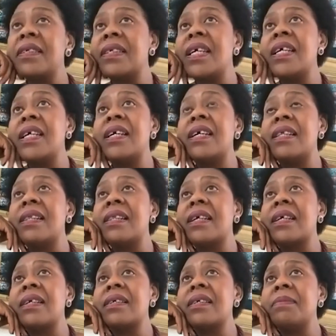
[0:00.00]
the
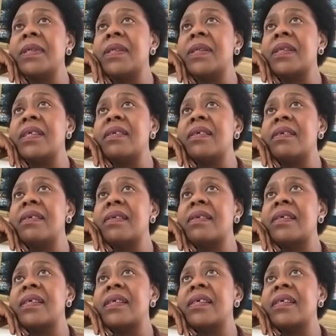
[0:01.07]
cannabis
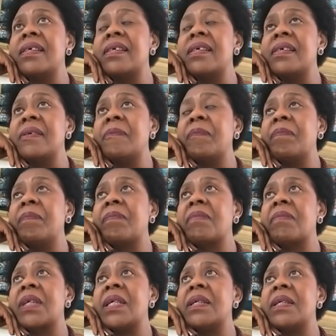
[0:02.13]
industry
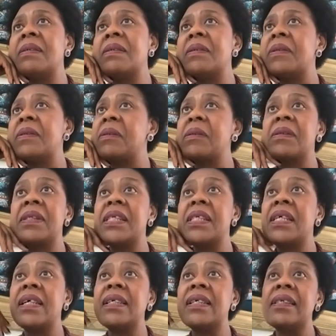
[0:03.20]
is
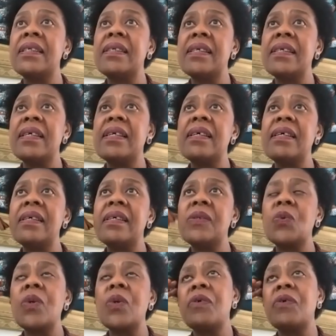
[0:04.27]
regarded as
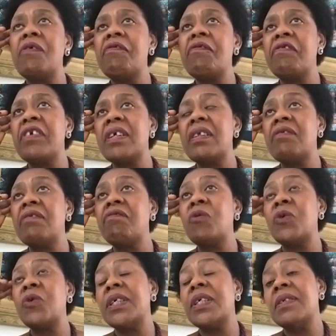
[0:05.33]
one of the
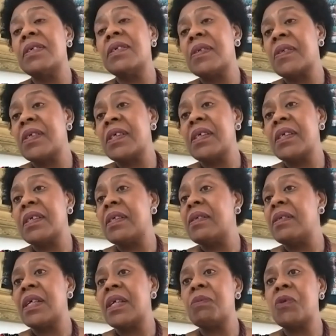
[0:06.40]
future industry in
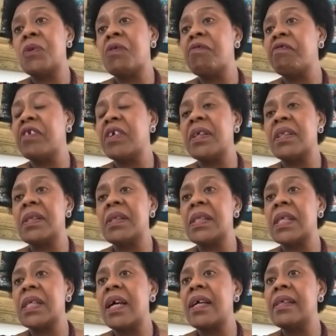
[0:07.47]
terms of the
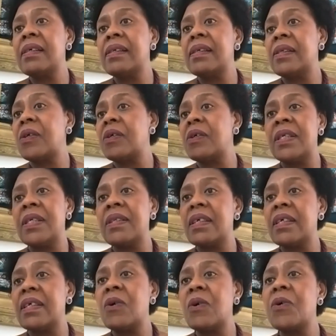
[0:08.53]
size in
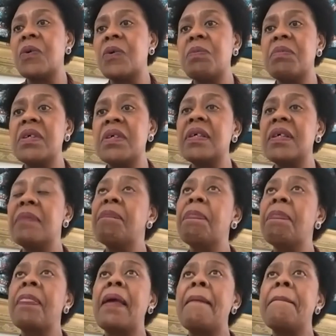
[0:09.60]
the economy
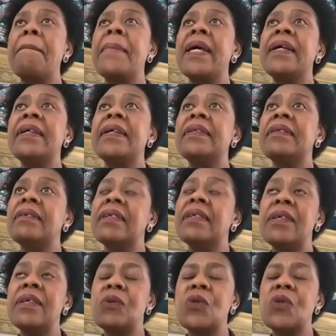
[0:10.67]
and
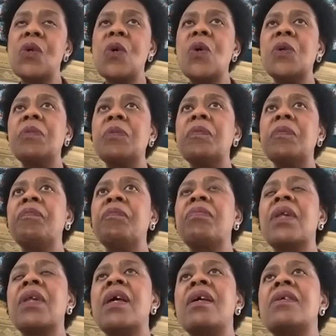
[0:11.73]
so on.
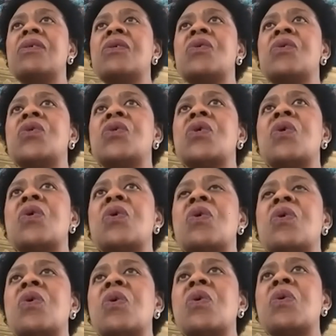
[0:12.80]

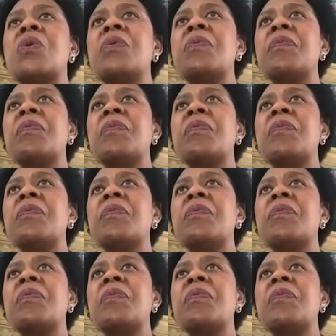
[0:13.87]
So